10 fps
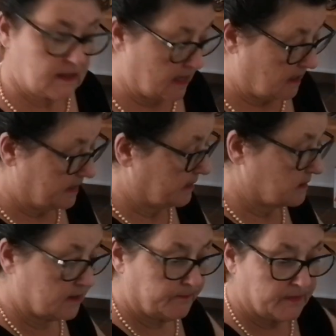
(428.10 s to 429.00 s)
Yeah, it
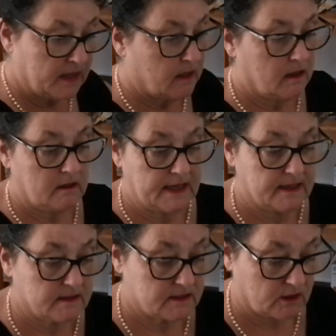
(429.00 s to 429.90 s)
is.
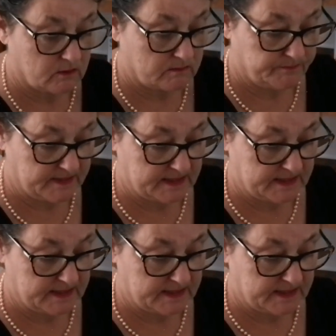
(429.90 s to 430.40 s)
Okay, so